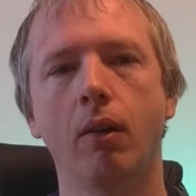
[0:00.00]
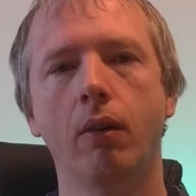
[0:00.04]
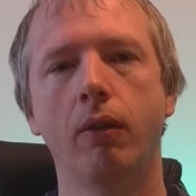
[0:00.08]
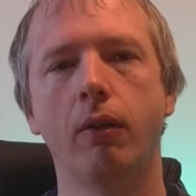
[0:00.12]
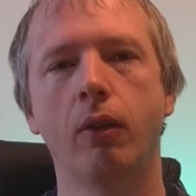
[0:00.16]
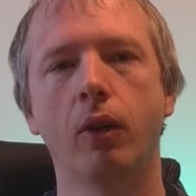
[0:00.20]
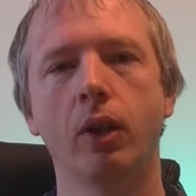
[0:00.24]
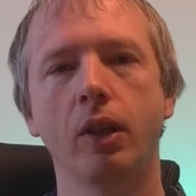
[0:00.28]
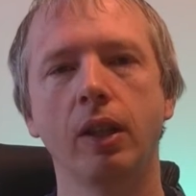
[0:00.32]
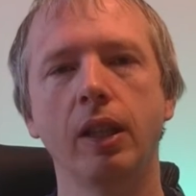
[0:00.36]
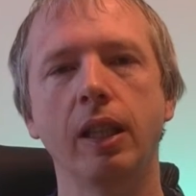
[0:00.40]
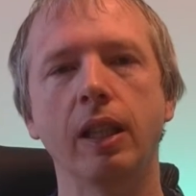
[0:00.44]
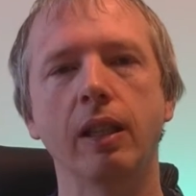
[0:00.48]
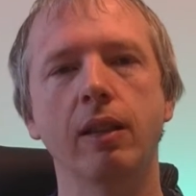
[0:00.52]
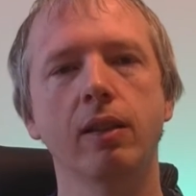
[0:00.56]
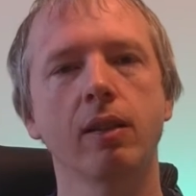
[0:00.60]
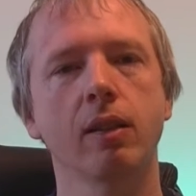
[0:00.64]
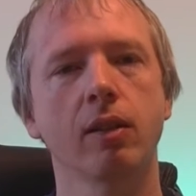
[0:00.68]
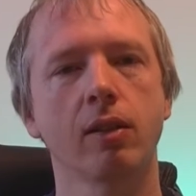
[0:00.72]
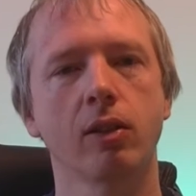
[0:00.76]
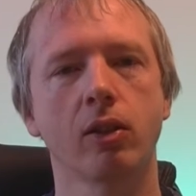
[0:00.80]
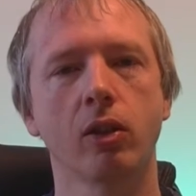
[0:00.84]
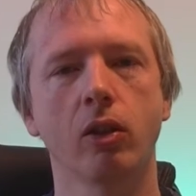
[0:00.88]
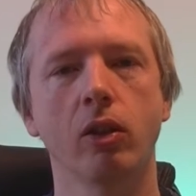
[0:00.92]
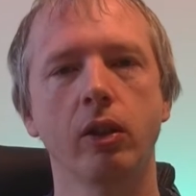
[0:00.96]
For
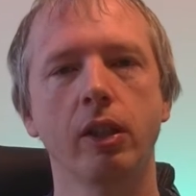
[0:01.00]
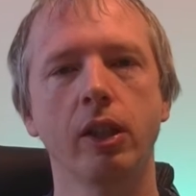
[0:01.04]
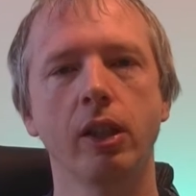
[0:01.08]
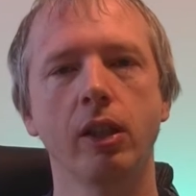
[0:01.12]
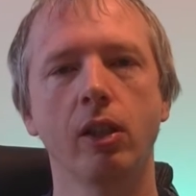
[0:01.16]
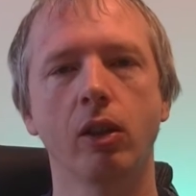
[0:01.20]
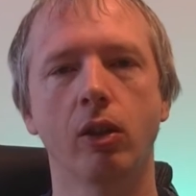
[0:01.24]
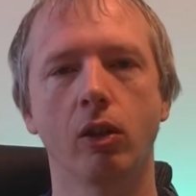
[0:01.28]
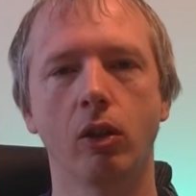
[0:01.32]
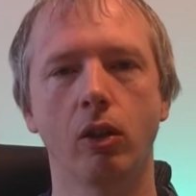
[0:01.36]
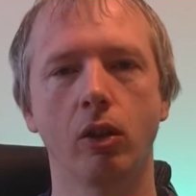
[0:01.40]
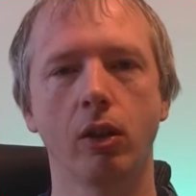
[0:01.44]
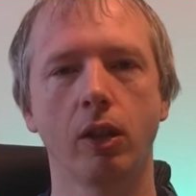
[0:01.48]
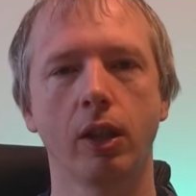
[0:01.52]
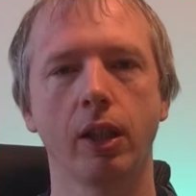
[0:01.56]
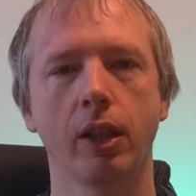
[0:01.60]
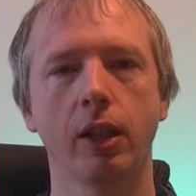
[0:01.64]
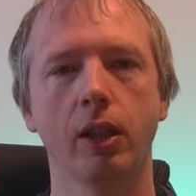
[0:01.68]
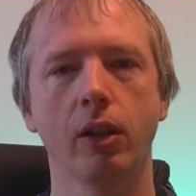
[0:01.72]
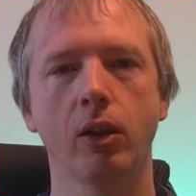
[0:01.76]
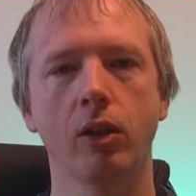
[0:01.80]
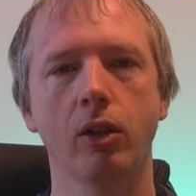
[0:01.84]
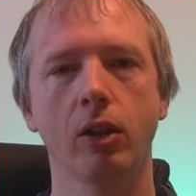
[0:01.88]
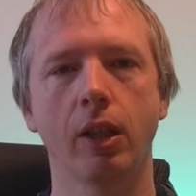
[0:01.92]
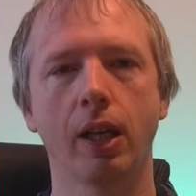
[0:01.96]
this, Sony,
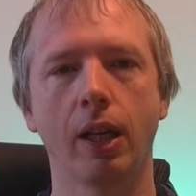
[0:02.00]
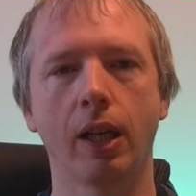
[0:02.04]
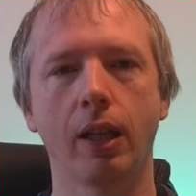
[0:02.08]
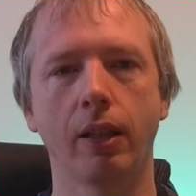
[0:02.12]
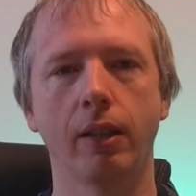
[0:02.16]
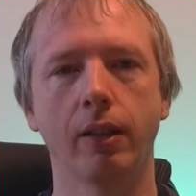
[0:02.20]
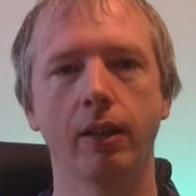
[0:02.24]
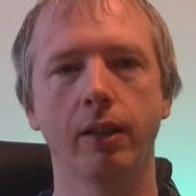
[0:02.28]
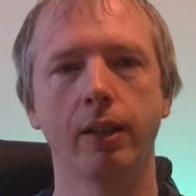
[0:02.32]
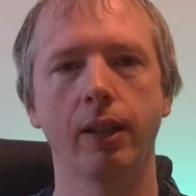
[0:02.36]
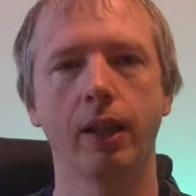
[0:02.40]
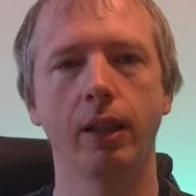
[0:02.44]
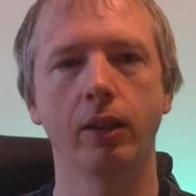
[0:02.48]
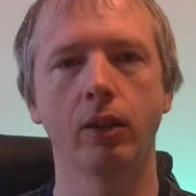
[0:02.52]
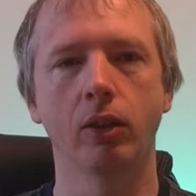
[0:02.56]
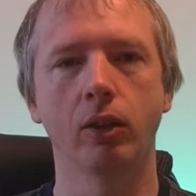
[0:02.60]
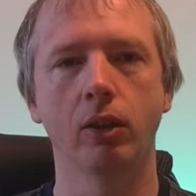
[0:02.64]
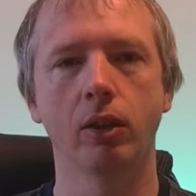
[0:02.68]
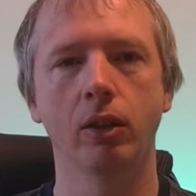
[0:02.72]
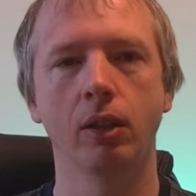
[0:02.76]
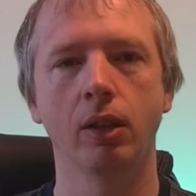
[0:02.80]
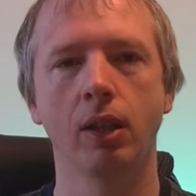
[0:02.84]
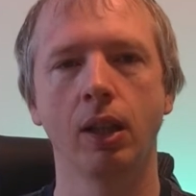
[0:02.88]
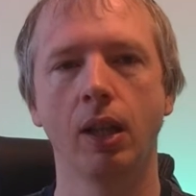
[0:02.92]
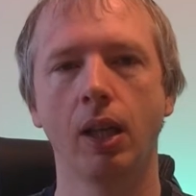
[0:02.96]
Onkyo and
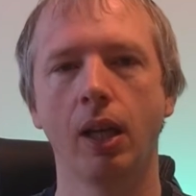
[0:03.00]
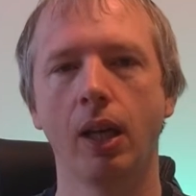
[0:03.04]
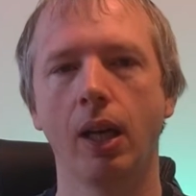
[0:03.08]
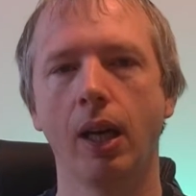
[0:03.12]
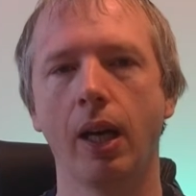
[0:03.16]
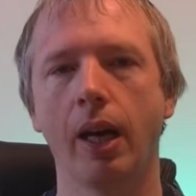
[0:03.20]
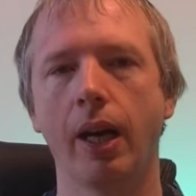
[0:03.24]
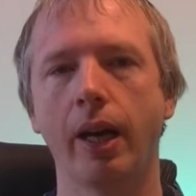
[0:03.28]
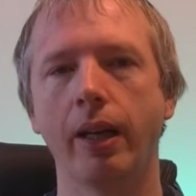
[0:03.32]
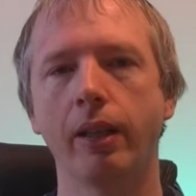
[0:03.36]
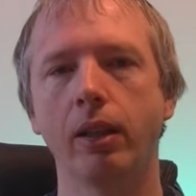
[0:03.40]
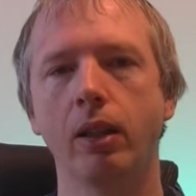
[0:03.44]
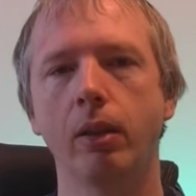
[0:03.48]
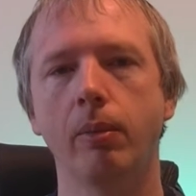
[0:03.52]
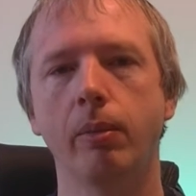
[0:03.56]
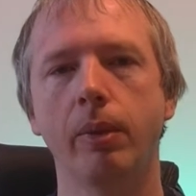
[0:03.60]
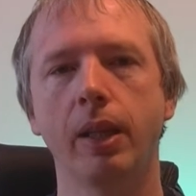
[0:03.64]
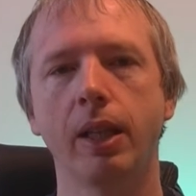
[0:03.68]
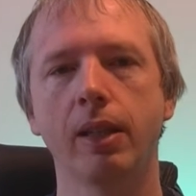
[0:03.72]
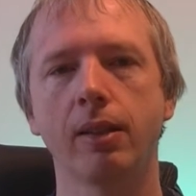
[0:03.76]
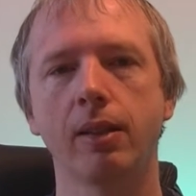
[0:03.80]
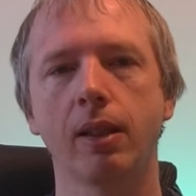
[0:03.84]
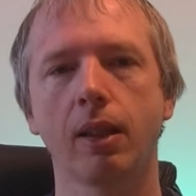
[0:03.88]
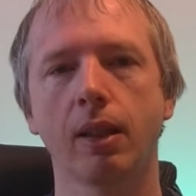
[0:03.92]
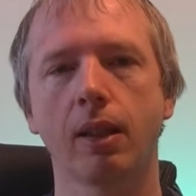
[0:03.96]
Denon had the
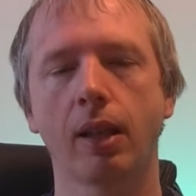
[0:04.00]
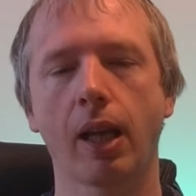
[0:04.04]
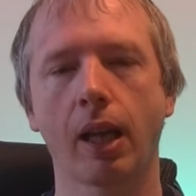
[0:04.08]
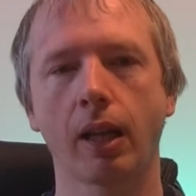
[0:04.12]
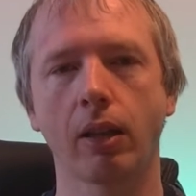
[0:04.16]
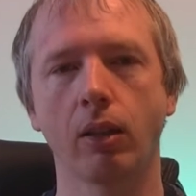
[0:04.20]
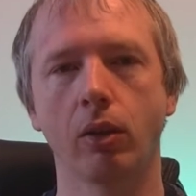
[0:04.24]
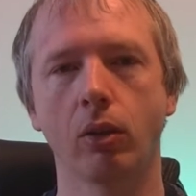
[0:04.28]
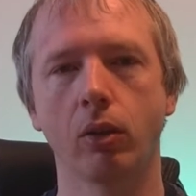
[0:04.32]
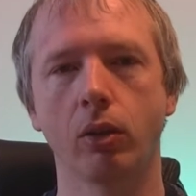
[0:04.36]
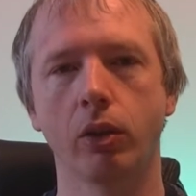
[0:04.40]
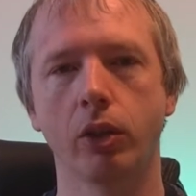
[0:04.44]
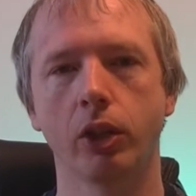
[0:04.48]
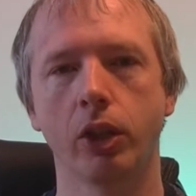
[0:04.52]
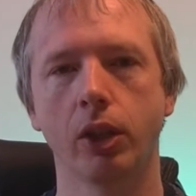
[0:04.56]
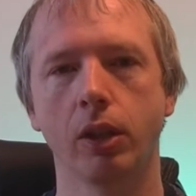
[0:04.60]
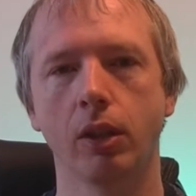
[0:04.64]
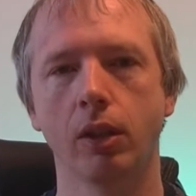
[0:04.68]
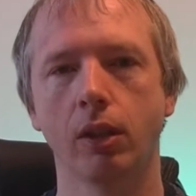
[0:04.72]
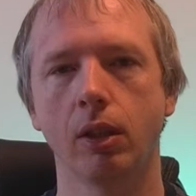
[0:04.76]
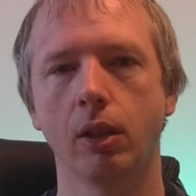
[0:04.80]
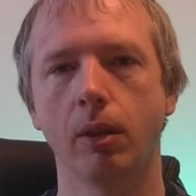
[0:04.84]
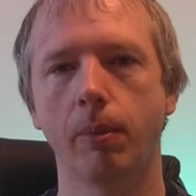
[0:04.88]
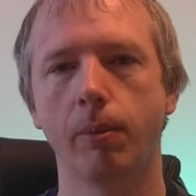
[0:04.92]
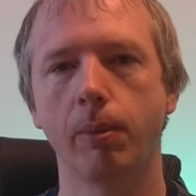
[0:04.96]
basic technology,
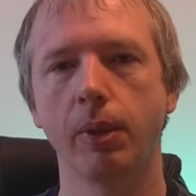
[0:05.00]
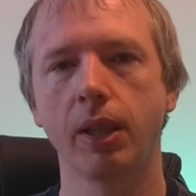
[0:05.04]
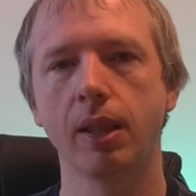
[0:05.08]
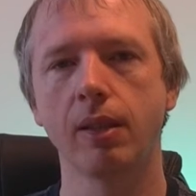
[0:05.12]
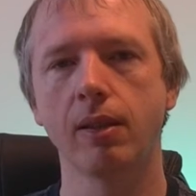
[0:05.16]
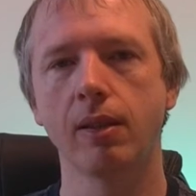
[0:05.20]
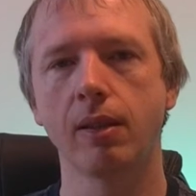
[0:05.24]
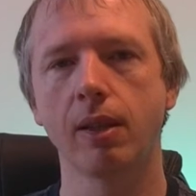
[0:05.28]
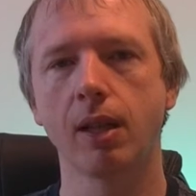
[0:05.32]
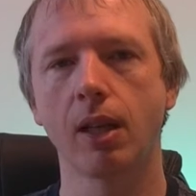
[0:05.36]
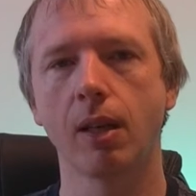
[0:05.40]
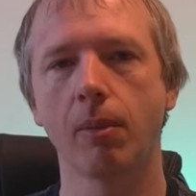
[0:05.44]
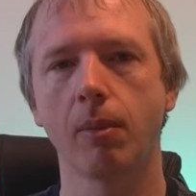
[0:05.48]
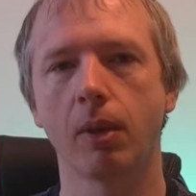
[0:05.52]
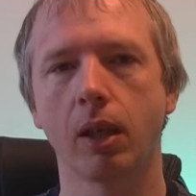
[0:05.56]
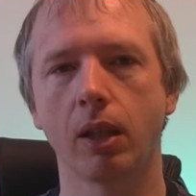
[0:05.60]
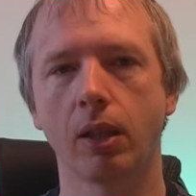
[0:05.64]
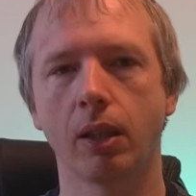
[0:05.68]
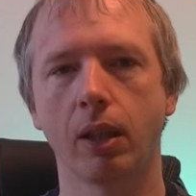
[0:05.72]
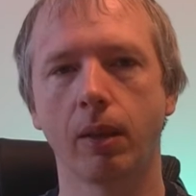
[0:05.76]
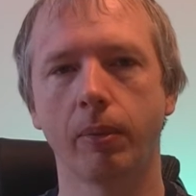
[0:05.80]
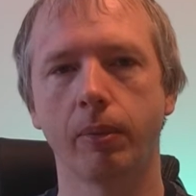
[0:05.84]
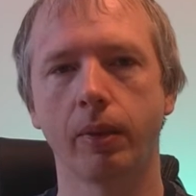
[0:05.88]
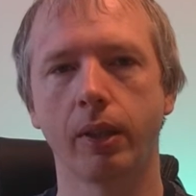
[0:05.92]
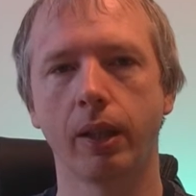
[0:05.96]
the PCM
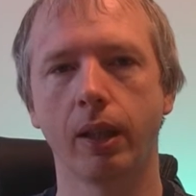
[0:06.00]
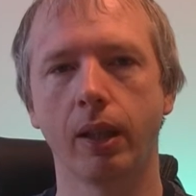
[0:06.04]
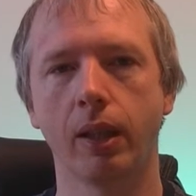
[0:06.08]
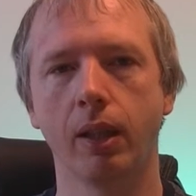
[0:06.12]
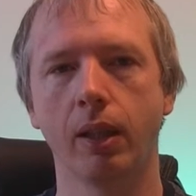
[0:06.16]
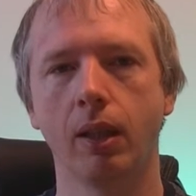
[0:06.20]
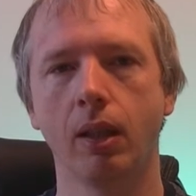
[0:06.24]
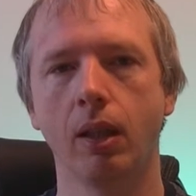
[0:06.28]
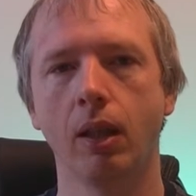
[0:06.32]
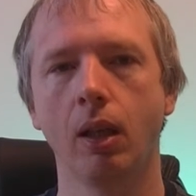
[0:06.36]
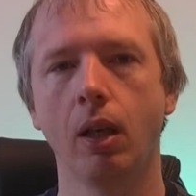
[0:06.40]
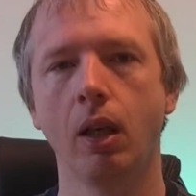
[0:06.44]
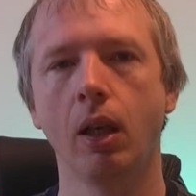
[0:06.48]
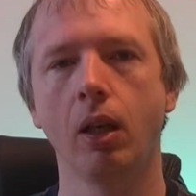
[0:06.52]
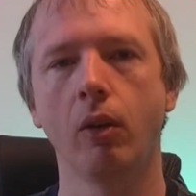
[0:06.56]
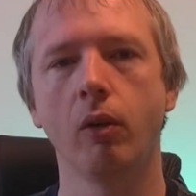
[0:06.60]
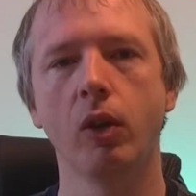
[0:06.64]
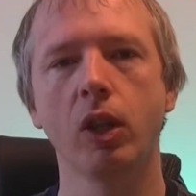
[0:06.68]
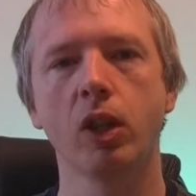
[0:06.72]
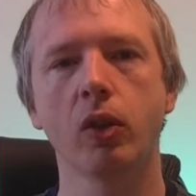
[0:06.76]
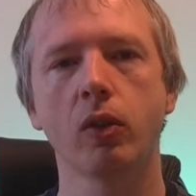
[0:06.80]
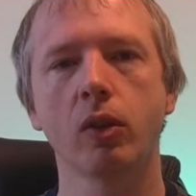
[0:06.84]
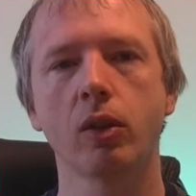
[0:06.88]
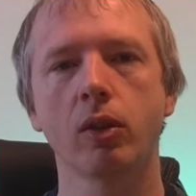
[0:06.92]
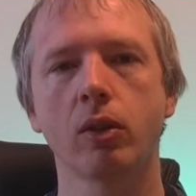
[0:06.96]
adapter,
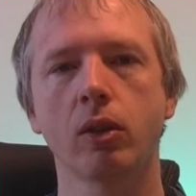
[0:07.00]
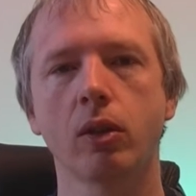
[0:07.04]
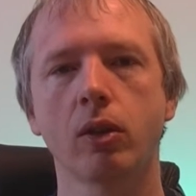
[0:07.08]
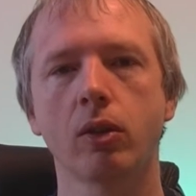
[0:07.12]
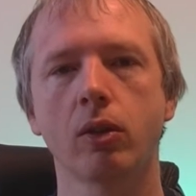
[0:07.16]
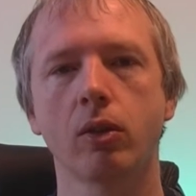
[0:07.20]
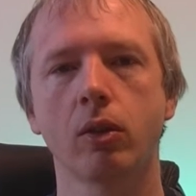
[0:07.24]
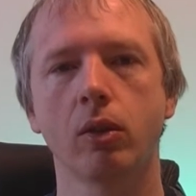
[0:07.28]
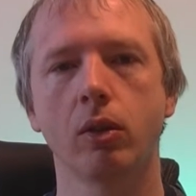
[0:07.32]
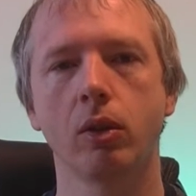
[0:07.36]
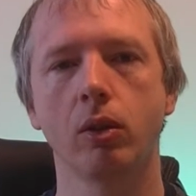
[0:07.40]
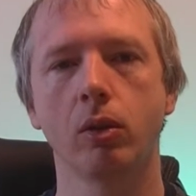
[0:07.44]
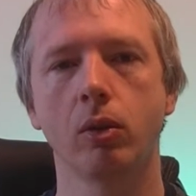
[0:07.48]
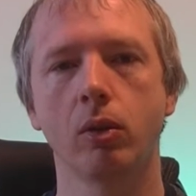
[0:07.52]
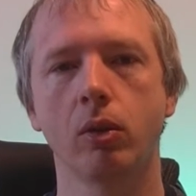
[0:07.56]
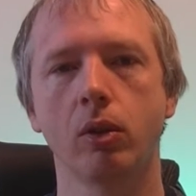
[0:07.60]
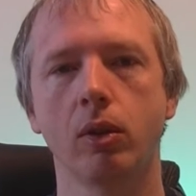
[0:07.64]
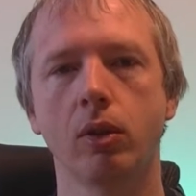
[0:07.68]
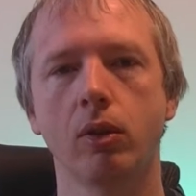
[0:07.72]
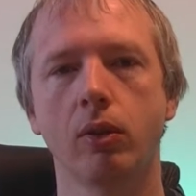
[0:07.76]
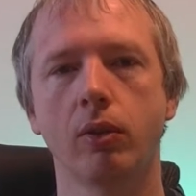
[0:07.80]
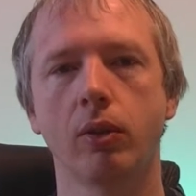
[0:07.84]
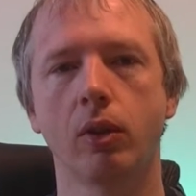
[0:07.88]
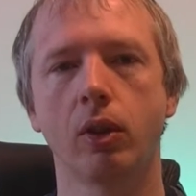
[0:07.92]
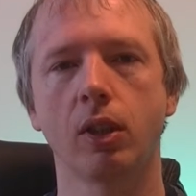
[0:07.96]
which was also
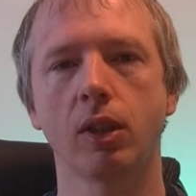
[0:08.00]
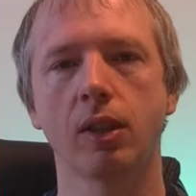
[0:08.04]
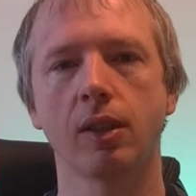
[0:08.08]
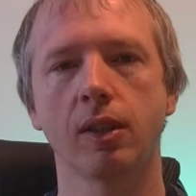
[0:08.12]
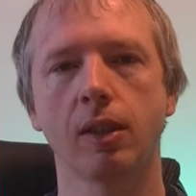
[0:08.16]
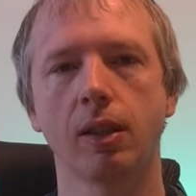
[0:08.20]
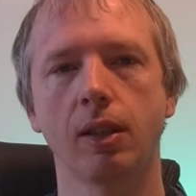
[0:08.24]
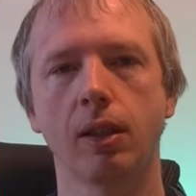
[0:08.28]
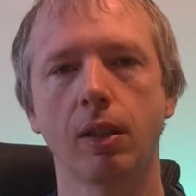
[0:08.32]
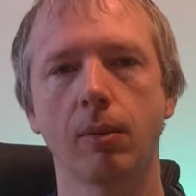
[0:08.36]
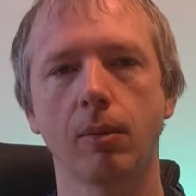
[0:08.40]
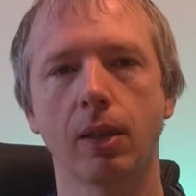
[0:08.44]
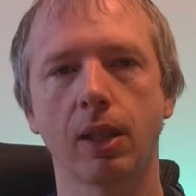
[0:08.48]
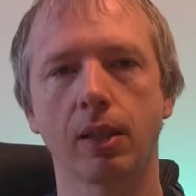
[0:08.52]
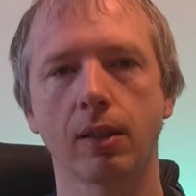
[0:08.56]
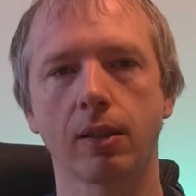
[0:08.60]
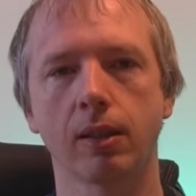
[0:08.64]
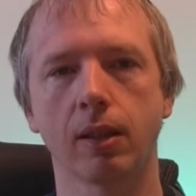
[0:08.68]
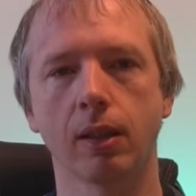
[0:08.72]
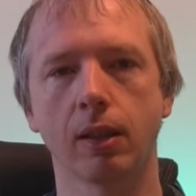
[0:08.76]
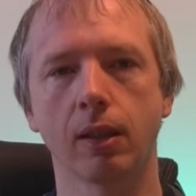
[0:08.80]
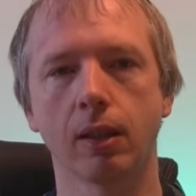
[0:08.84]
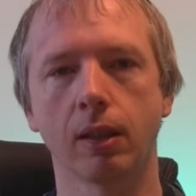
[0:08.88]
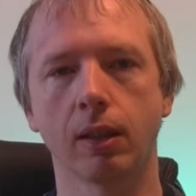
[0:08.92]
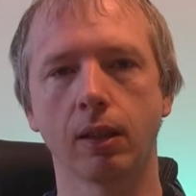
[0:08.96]
used for CD
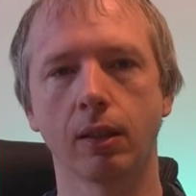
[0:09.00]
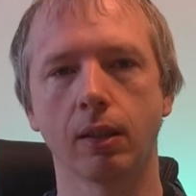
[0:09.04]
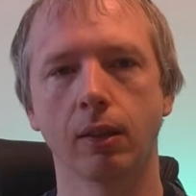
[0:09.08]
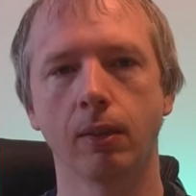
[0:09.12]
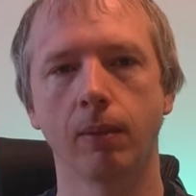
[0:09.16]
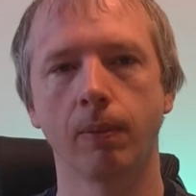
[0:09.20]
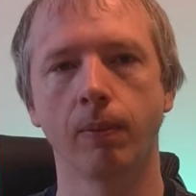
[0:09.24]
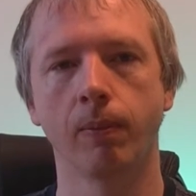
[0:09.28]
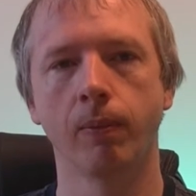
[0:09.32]
mastering.